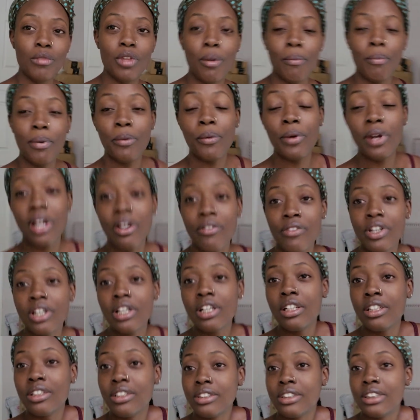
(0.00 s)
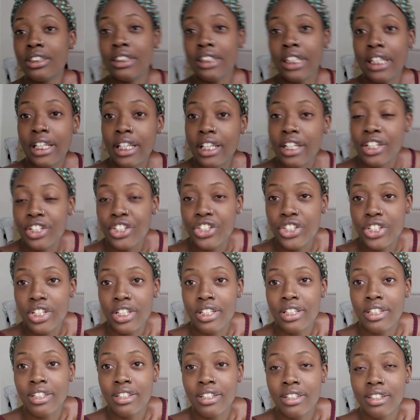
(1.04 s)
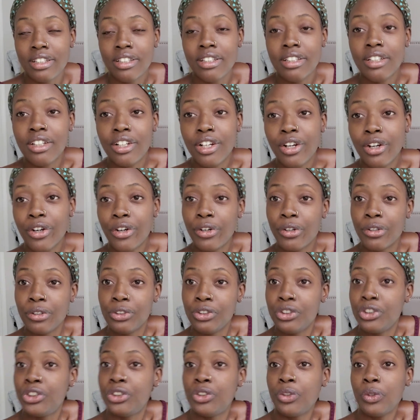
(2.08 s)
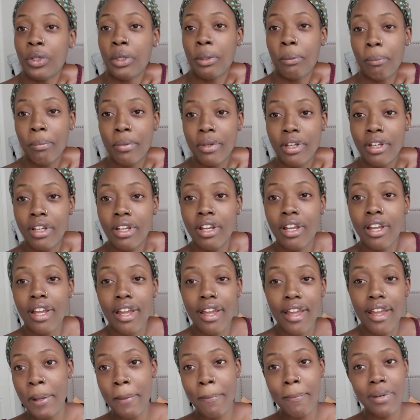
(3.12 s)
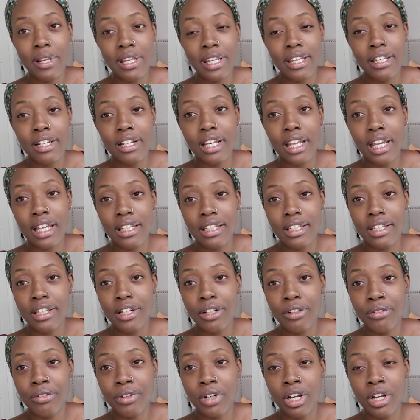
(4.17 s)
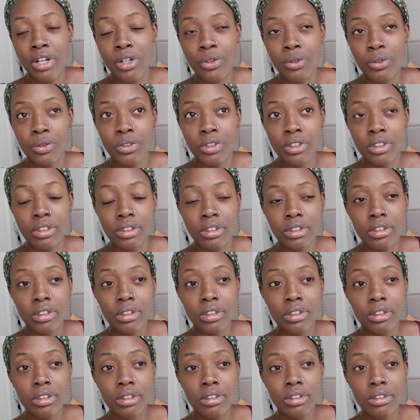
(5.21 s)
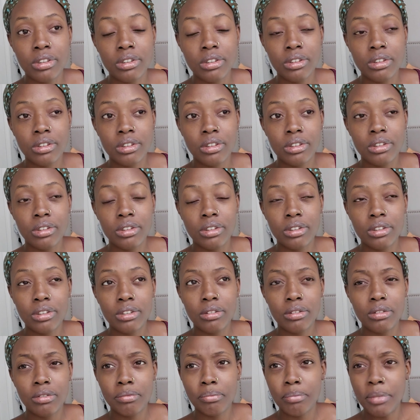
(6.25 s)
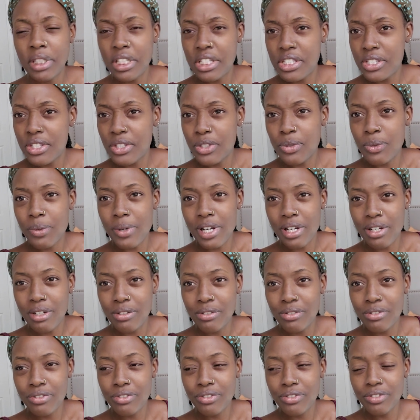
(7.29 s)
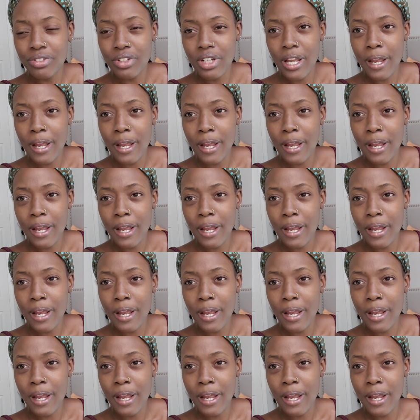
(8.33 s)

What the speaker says: But we're having a little staycation girls trip. My plane landed around minutes to 12.